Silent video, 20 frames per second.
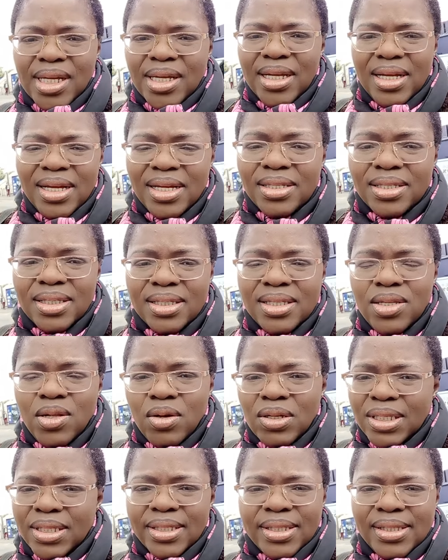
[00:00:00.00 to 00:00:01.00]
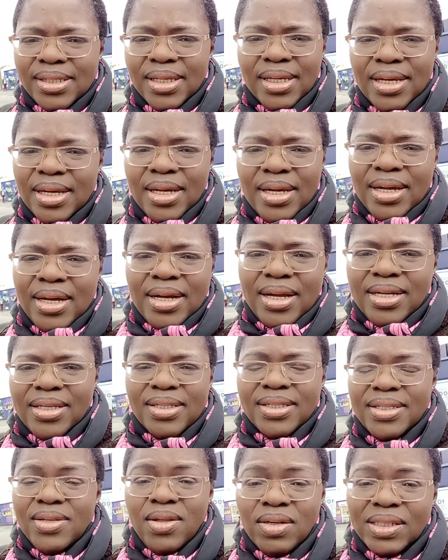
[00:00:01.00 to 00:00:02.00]
it's not,
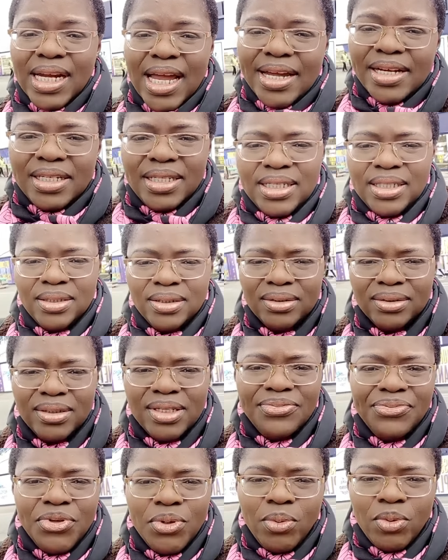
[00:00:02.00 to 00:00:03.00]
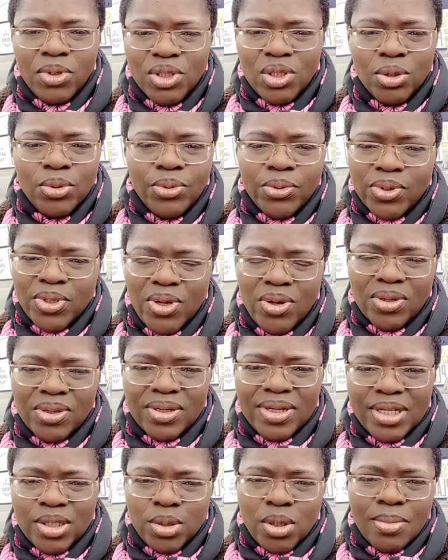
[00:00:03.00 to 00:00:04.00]
it's not ideal if you want to grow your
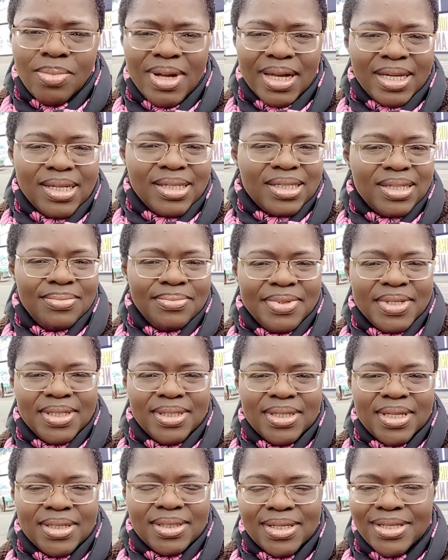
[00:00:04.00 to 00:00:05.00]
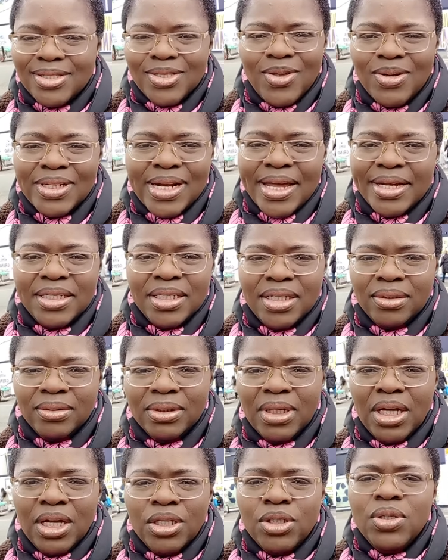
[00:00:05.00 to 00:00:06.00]
network marketing business. It's not ideal.
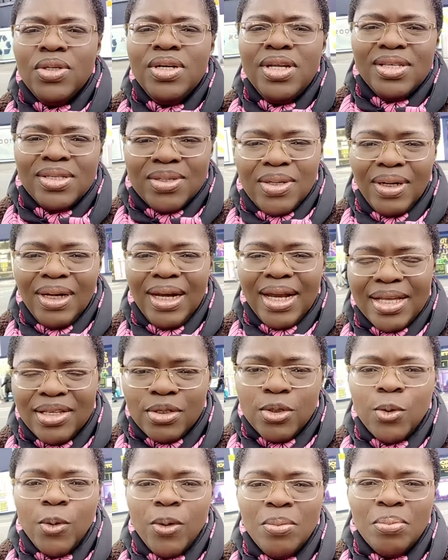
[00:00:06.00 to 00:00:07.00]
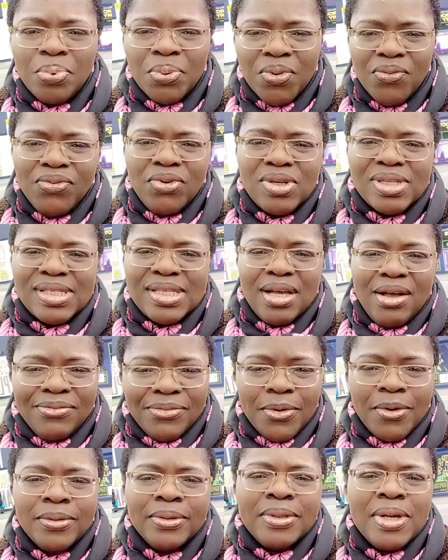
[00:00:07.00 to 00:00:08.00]
You need to learn to improve yourself
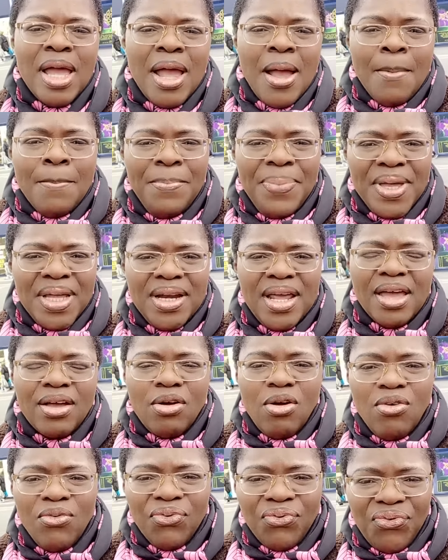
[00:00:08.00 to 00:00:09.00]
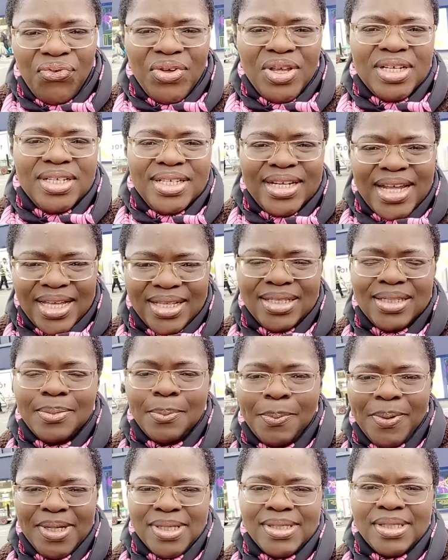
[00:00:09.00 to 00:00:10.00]
on being a confident
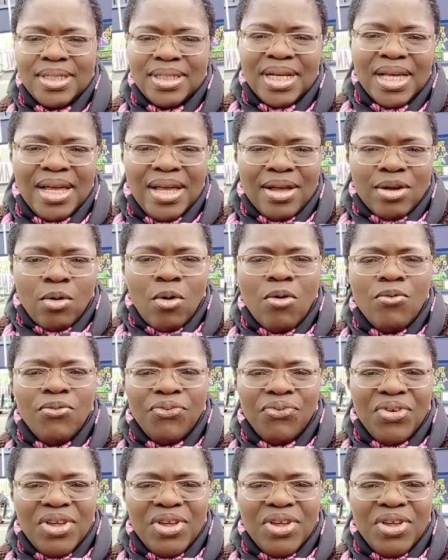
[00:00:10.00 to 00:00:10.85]
person, confi